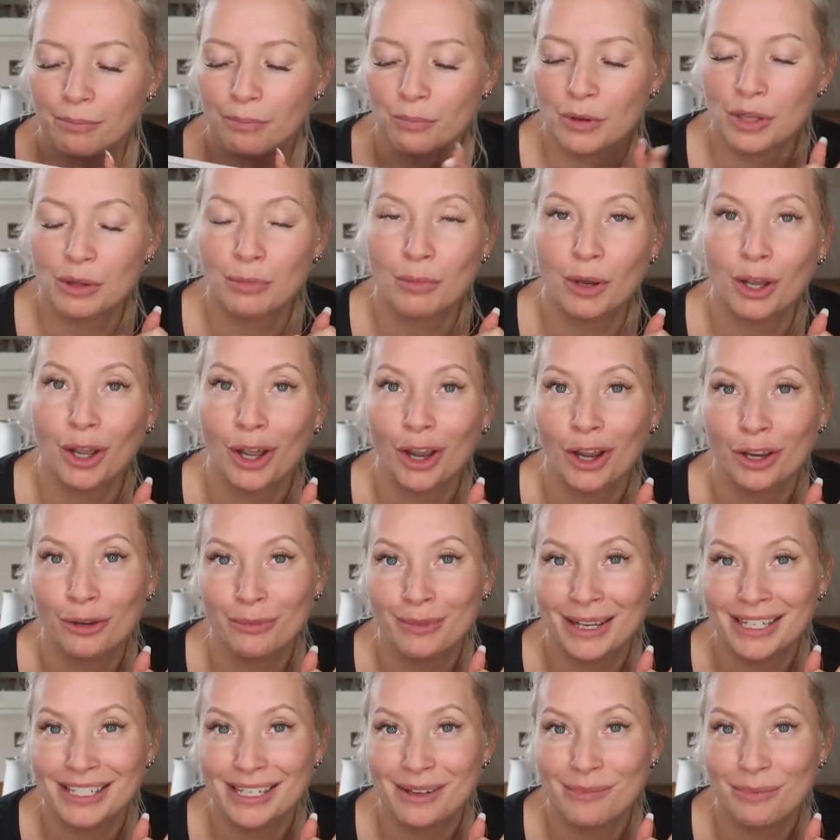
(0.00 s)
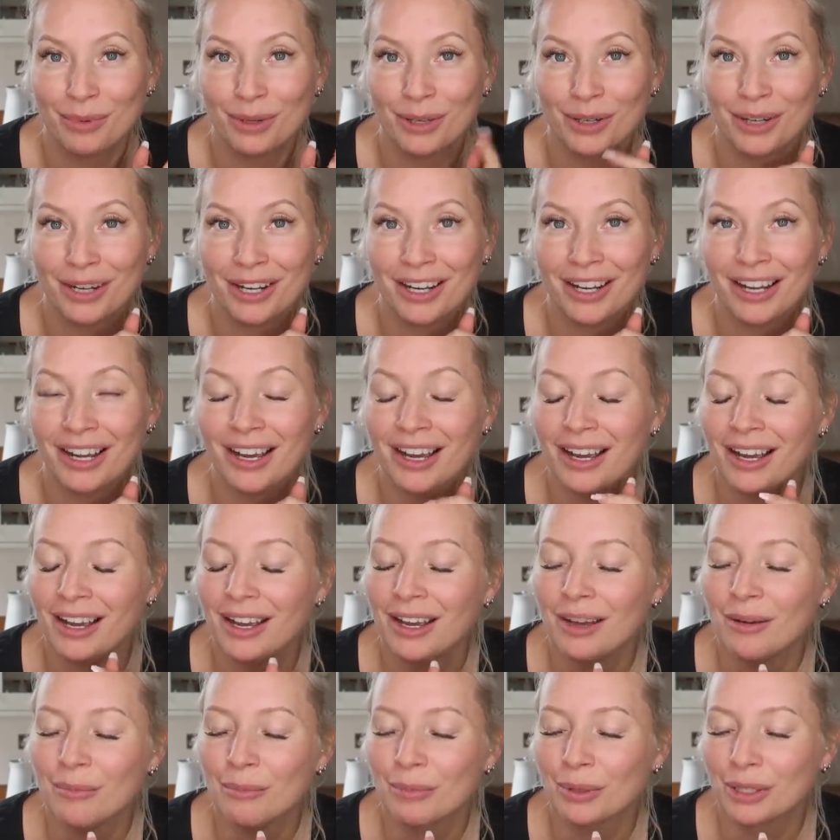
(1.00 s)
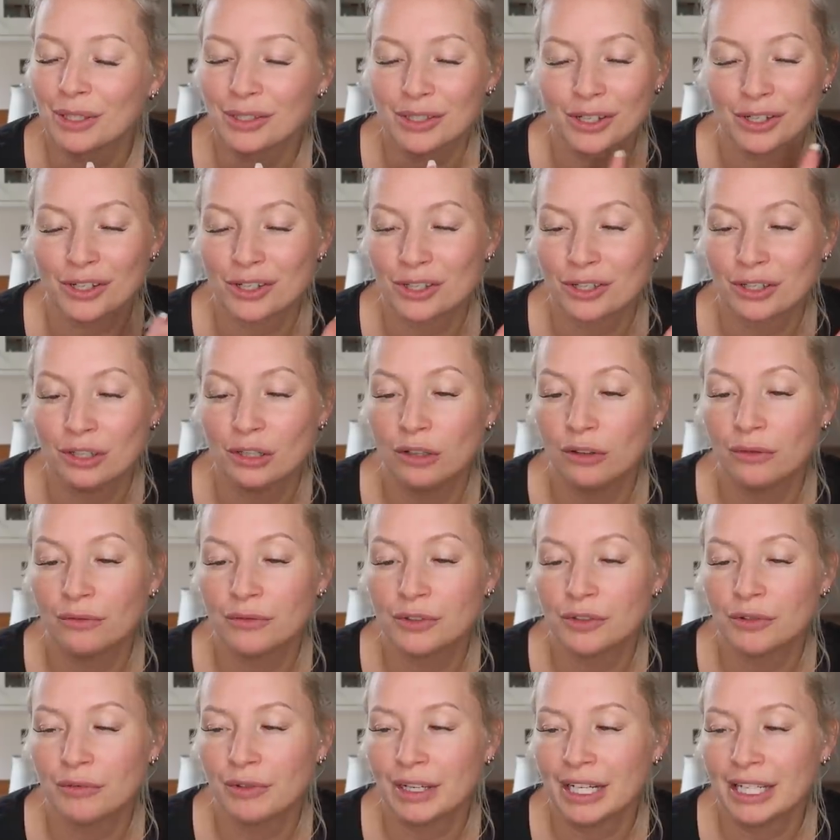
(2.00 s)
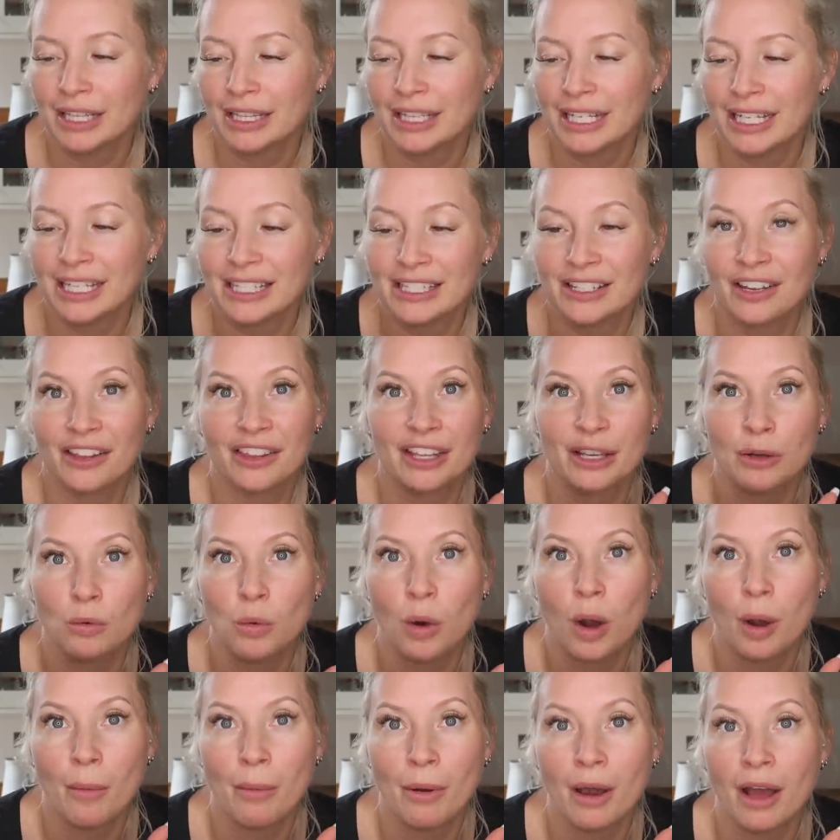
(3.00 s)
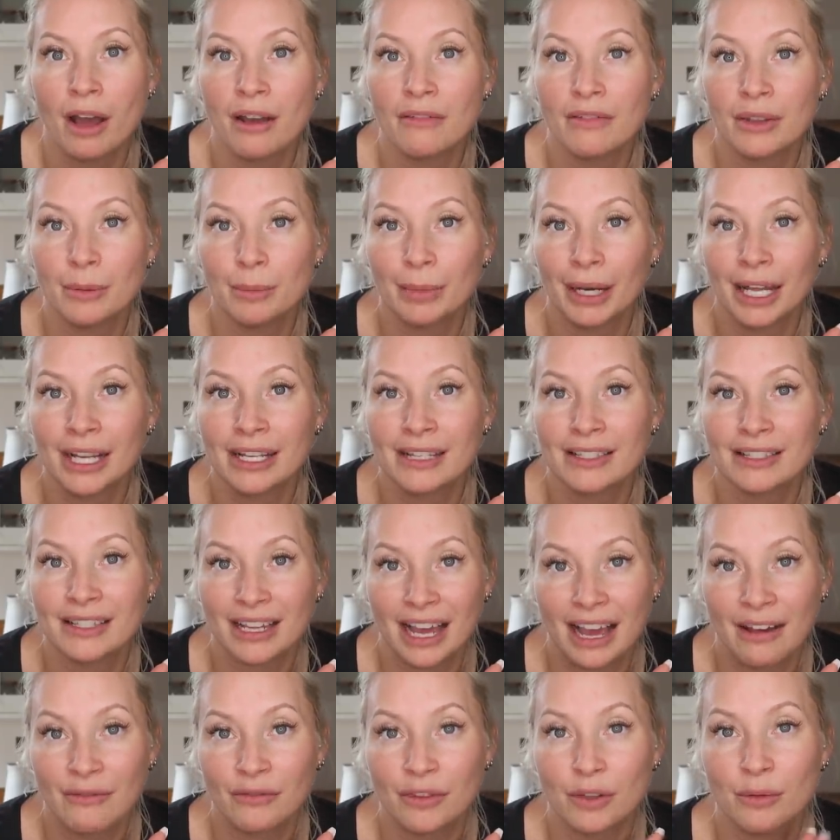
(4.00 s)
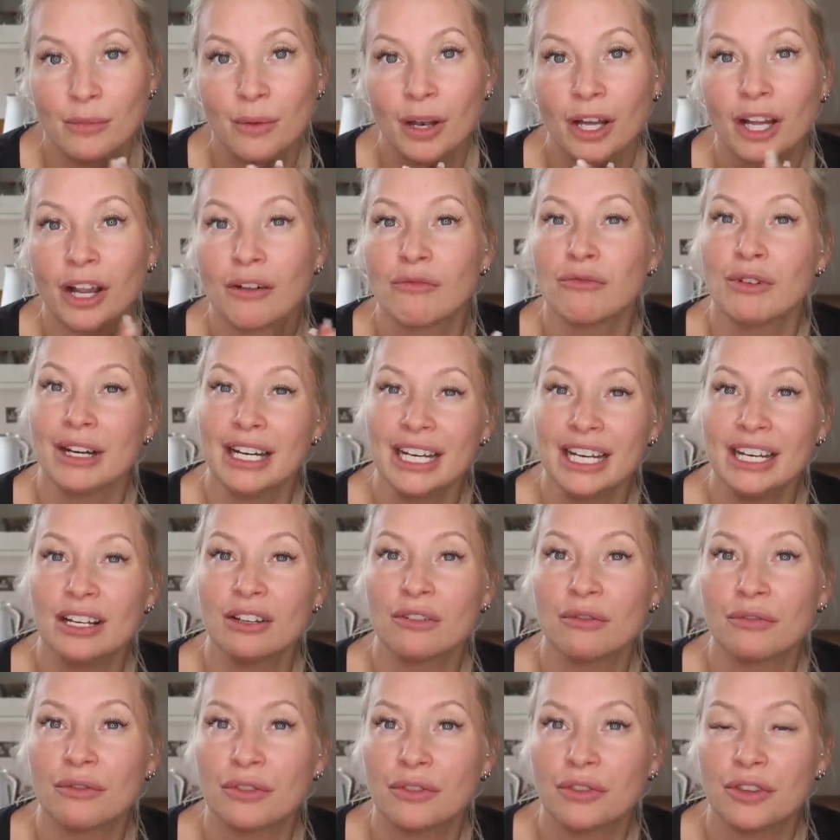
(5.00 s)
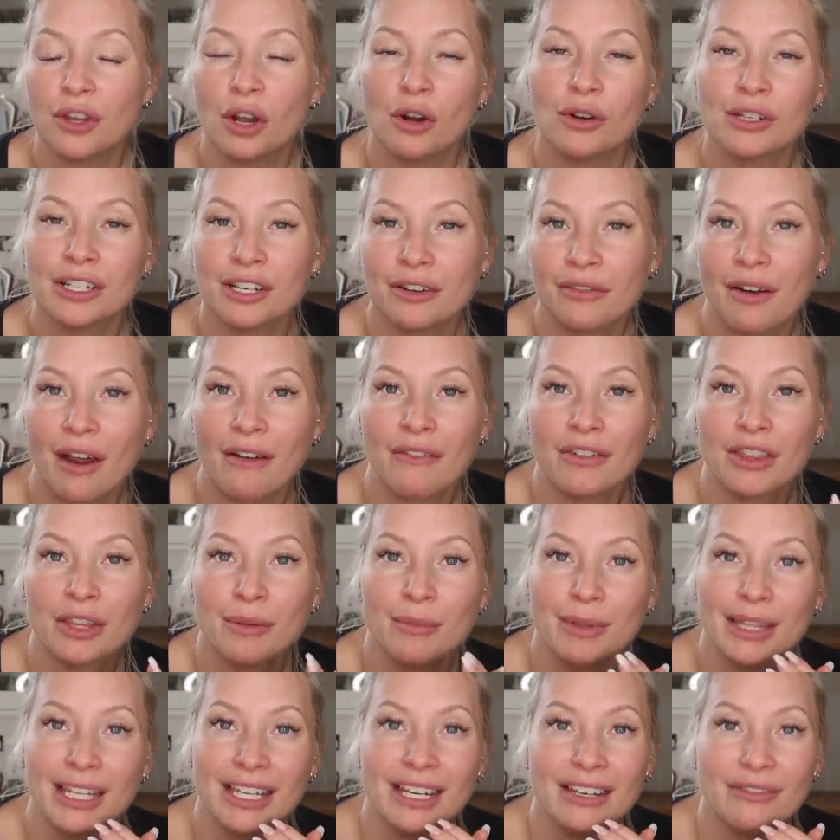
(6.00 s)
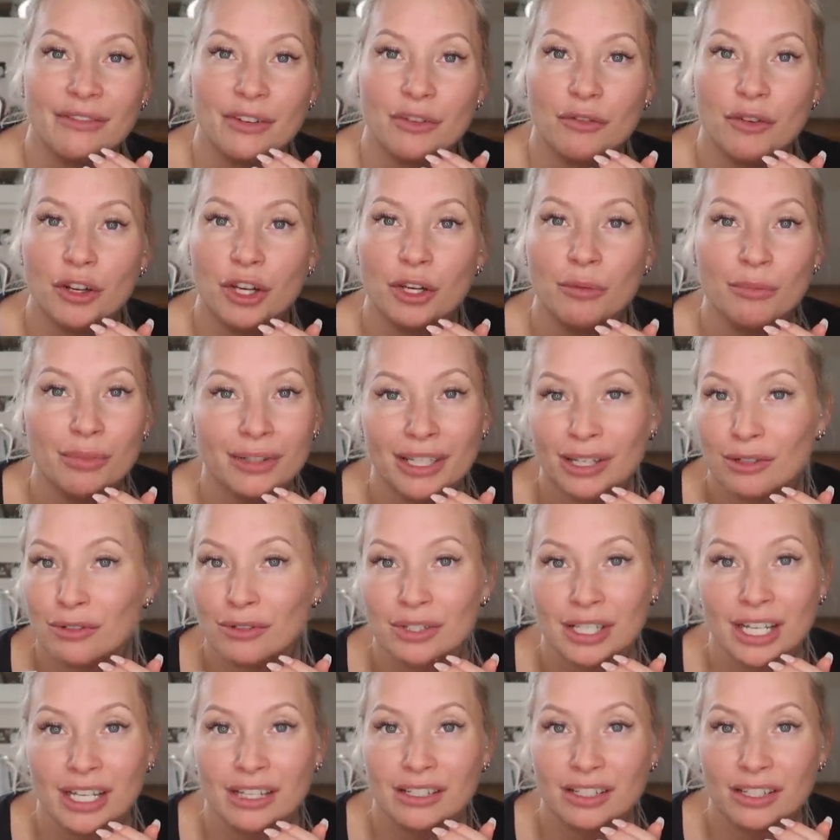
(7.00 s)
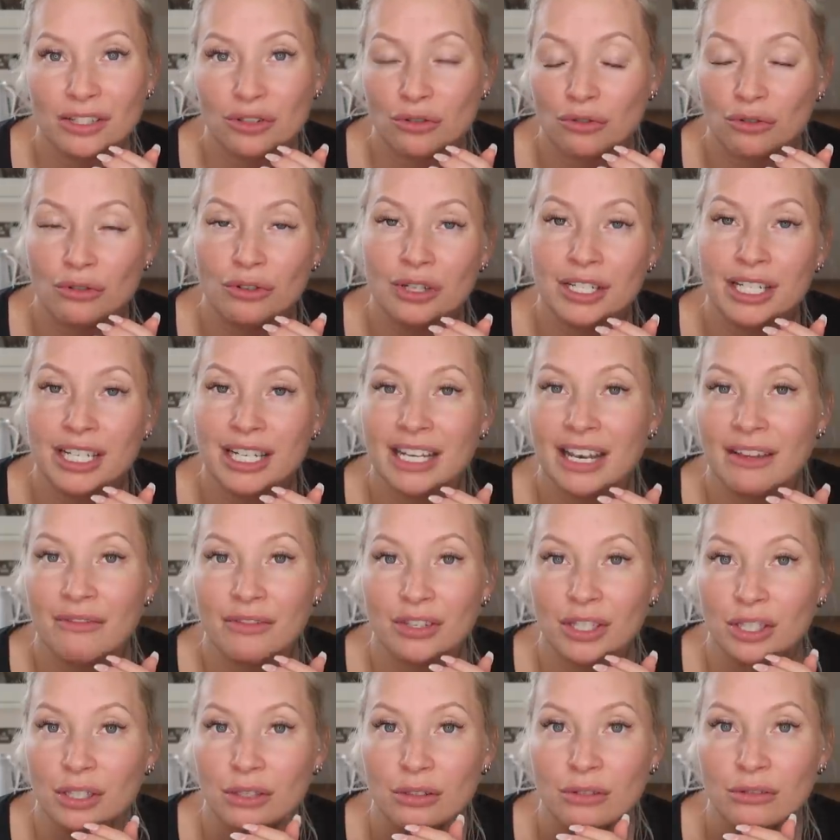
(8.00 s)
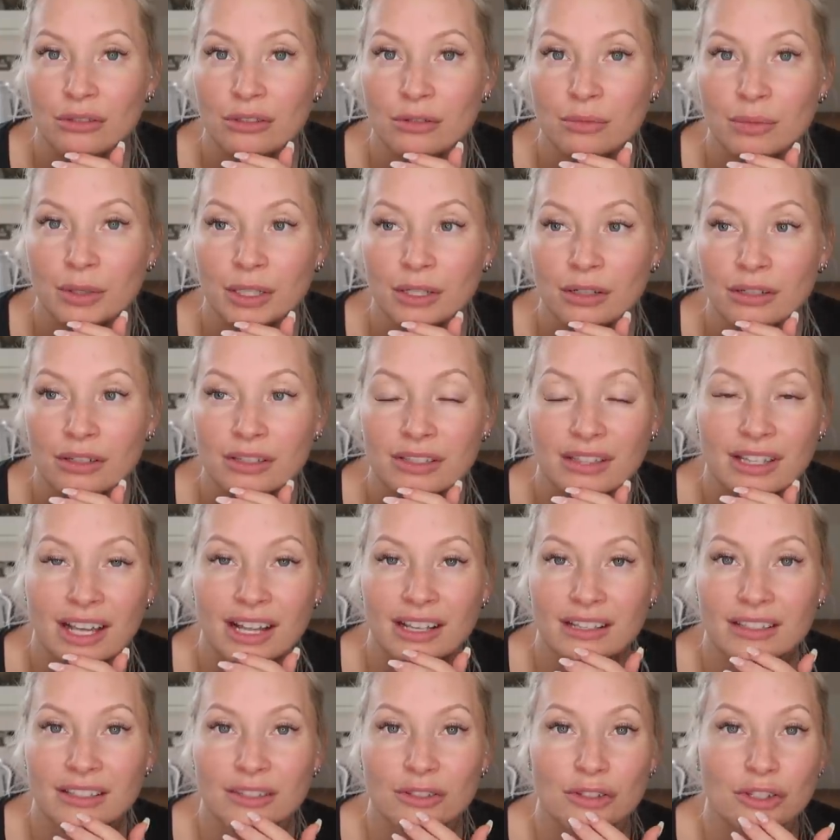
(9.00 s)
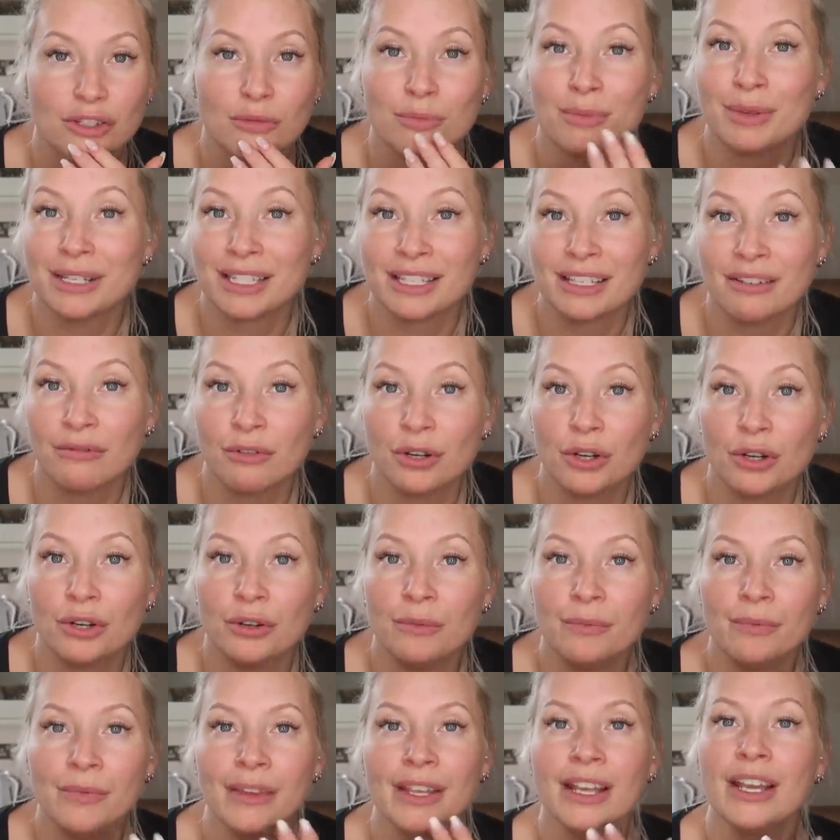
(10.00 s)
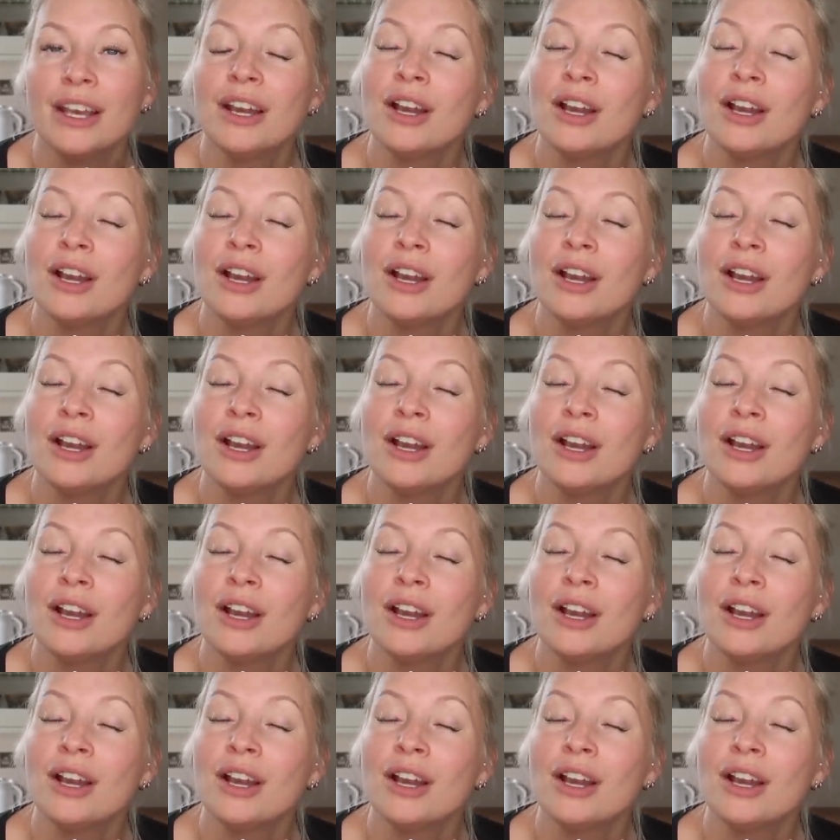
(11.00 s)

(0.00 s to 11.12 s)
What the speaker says: with my home edit book, because I just love to read these, and I think what a perfect place to have them. Like, I really love the idea of having them in the living room, but they just get destroyed and never used because that's such a busy room.